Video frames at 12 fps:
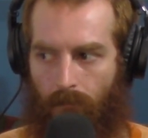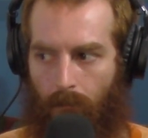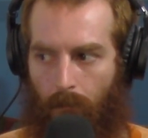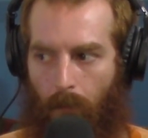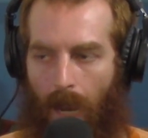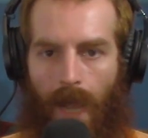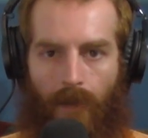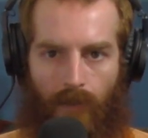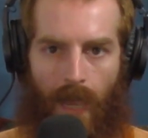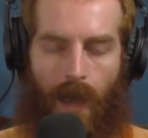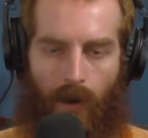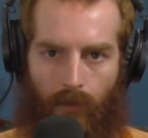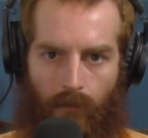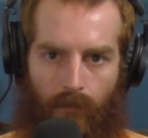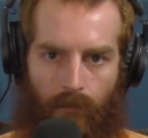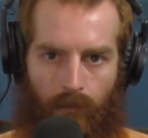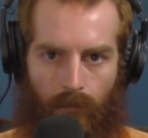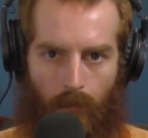bass out of
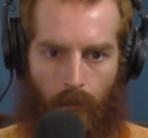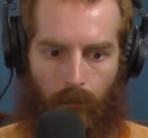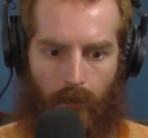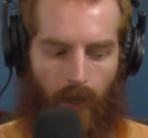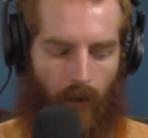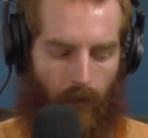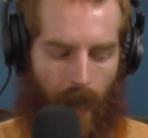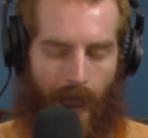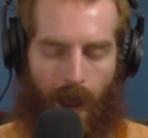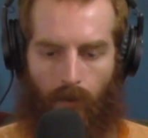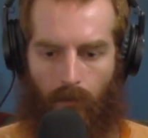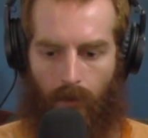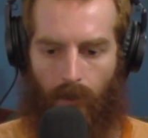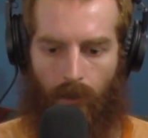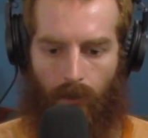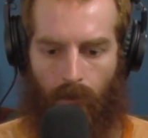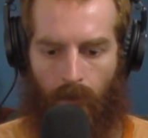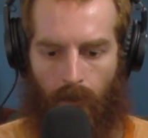
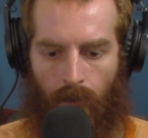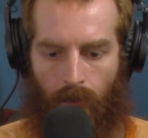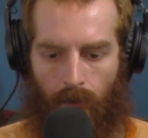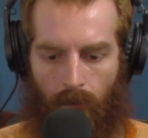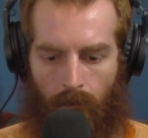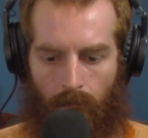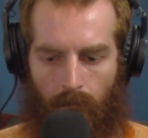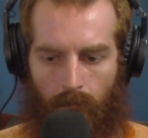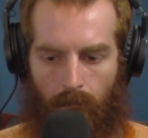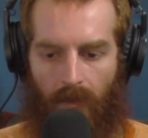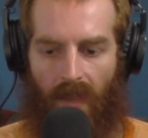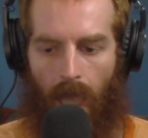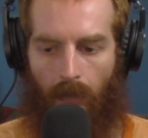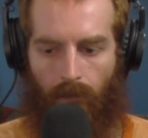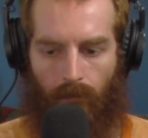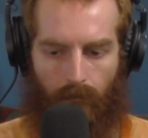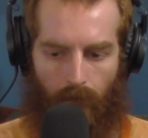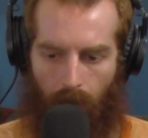the net
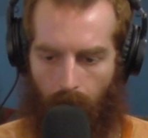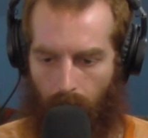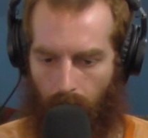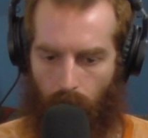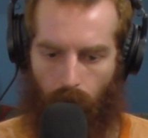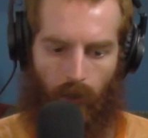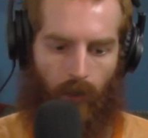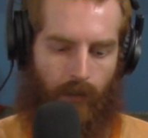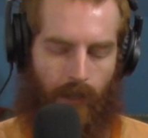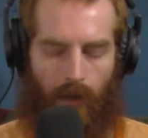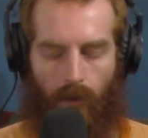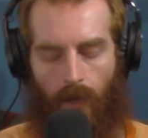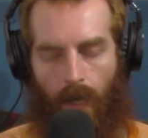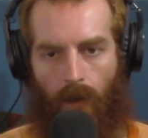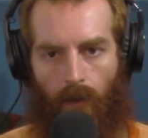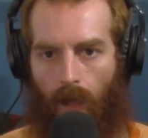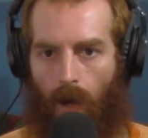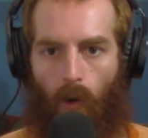and get your hooks out of the net
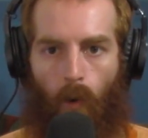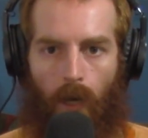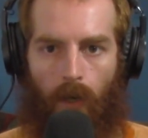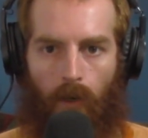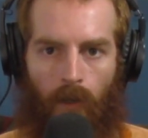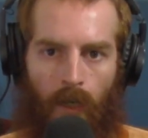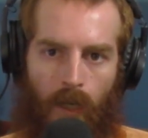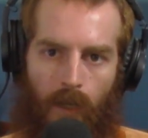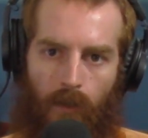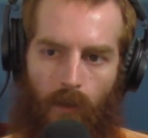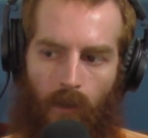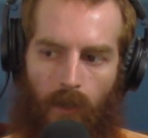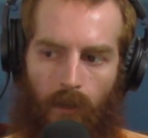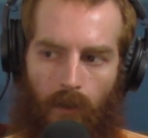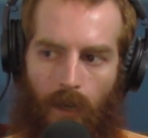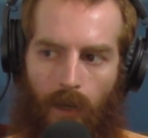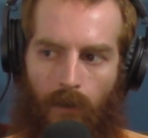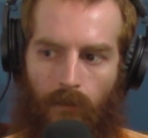a lot quicker. You can,
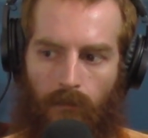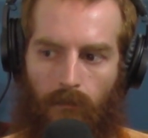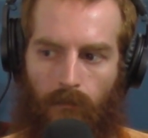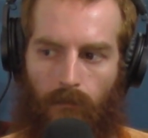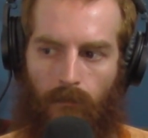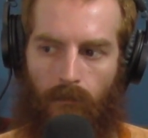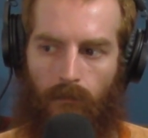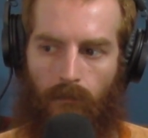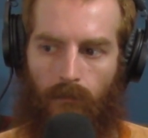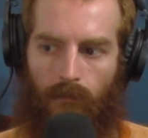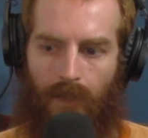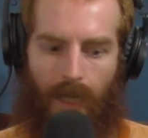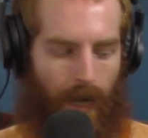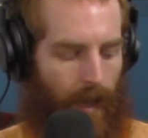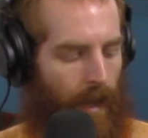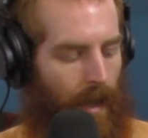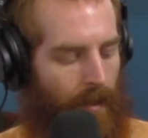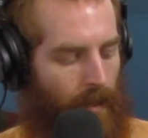and
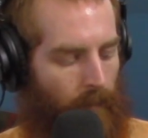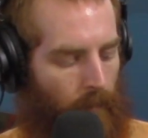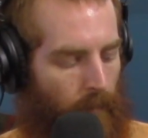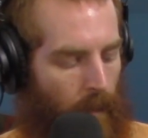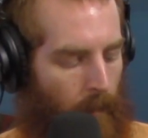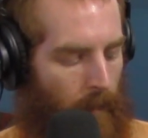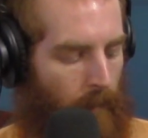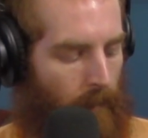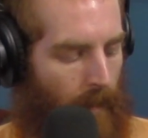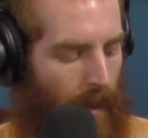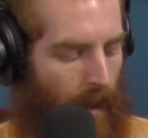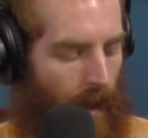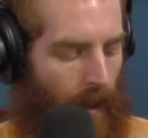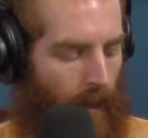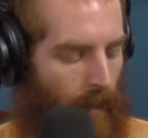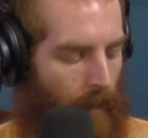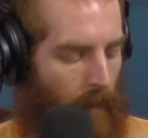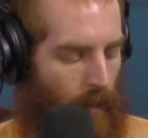I think the rubber,
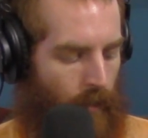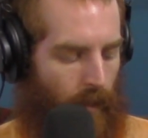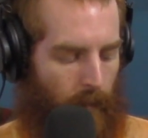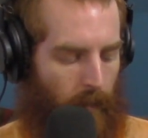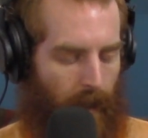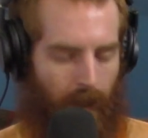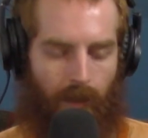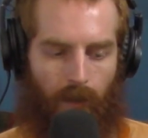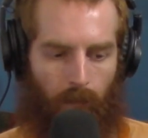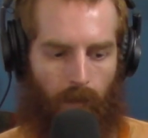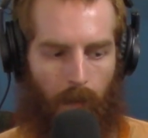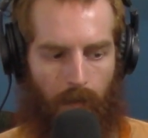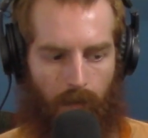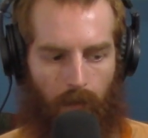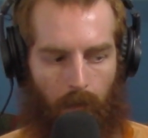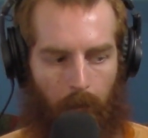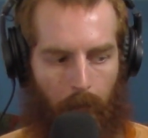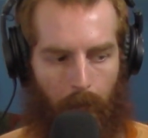I'm not sure, but I think the rubber's a
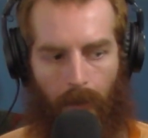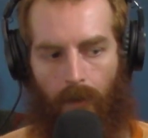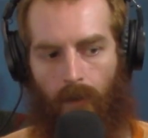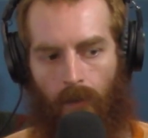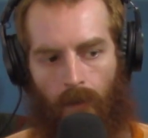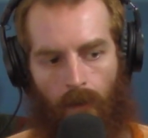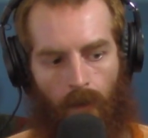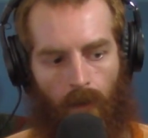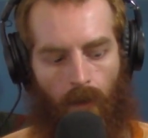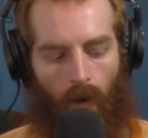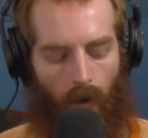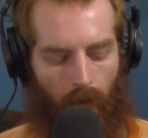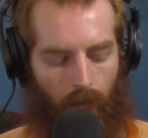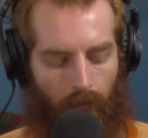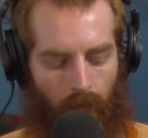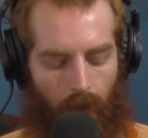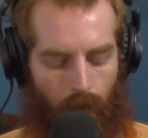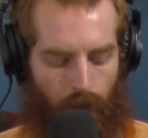little bit better on the
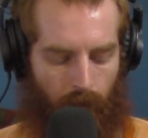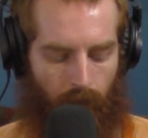fish.